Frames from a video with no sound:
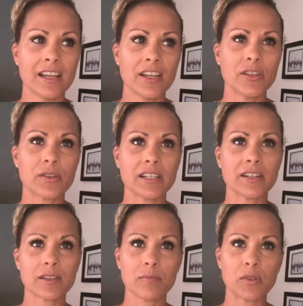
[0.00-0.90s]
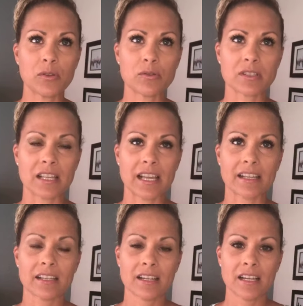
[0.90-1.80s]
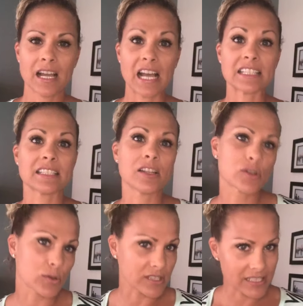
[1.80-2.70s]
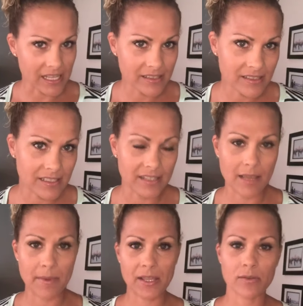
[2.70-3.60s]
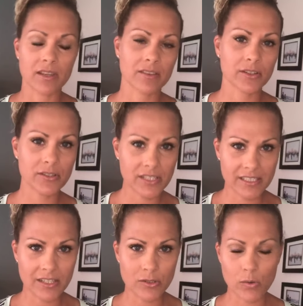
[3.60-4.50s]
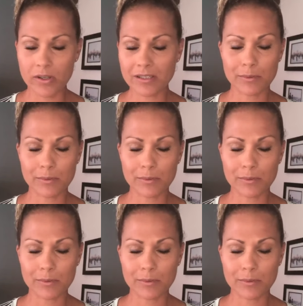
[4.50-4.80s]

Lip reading: hear them use like essential scents and they make you think they're using essential oils,